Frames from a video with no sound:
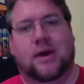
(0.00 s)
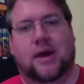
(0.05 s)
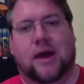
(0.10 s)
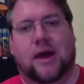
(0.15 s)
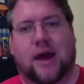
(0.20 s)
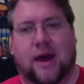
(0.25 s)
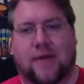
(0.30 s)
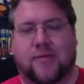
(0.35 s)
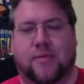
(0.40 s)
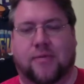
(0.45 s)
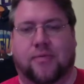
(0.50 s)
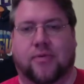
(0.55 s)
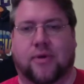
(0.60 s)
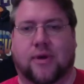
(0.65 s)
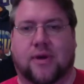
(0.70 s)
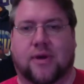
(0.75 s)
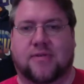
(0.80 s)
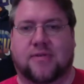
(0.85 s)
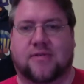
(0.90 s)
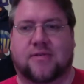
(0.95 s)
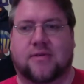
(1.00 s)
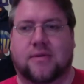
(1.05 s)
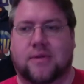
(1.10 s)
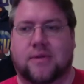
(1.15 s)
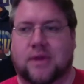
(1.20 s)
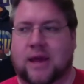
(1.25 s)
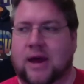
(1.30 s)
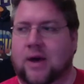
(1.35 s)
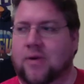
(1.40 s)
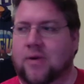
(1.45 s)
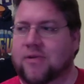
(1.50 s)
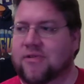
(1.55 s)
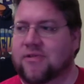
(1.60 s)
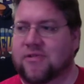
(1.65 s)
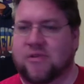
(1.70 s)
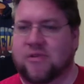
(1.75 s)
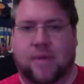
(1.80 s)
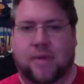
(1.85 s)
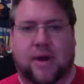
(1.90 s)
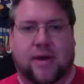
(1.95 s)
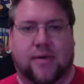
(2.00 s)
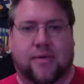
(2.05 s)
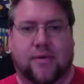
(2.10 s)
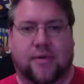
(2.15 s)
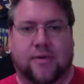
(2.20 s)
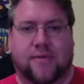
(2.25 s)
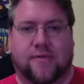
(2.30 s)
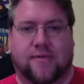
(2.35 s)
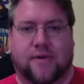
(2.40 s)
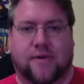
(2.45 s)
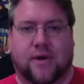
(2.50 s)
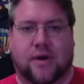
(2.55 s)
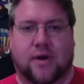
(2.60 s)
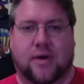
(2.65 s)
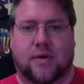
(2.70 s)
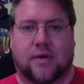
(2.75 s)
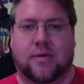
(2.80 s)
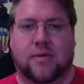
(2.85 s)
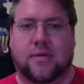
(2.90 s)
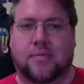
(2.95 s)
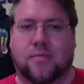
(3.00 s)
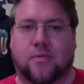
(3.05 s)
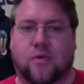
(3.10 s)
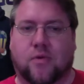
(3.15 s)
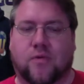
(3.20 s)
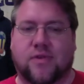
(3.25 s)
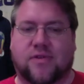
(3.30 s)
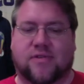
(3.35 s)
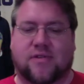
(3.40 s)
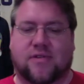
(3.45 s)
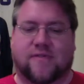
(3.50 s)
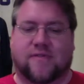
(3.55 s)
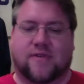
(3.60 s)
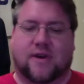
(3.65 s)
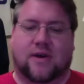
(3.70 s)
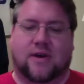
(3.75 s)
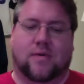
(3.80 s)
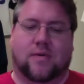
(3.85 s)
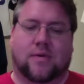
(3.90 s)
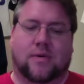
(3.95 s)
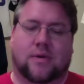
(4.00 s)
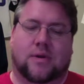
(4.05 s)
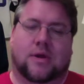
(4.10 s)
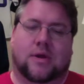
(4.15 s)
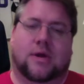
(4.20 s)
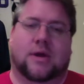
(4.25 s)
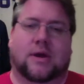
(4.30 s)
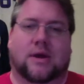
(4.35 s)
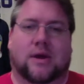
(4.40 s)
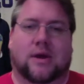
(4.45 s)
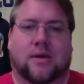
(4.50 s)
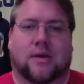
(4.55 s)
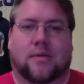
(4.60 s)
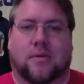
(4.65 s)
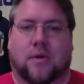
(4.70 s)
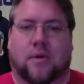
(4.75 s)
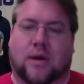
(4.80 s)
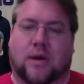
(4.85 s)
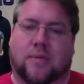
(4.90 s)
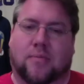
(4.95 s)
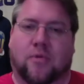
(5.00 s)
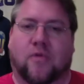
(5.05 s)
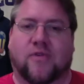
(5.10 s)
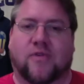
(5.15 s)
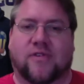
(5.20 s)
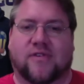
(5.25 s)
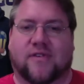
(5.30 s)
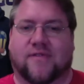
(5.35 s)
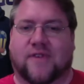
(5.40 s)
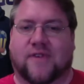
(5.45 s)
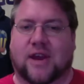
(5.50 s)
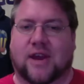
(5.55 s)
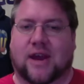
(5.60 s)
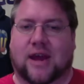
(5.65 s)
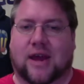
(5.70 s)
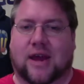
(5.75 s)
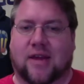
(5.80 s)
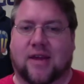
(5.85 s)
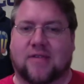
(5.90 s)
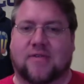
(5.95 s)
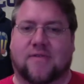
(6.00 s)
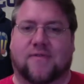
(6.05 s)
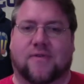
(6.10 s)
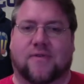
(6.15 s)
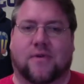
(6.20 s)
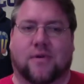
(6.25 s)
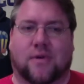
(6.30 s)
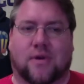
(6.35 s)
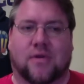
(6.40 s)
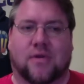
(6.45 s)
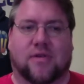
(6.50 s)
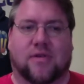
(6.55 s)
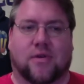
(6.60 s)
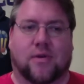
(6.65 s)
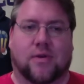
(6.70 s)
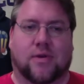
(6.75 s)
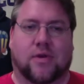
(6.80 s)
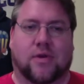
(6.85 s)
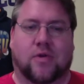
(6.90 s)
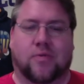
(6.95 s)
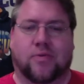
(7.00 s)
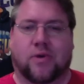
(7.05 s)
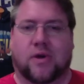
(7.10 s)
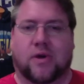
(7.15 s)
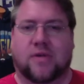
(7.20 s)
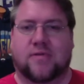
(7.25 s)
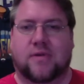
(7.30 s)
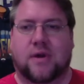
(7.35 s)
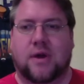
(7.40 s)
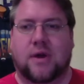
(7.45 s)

Have the place now. It's just a matter of uh, moving stuff out and uh, moving stuff in, I guess, if you're considering the new place.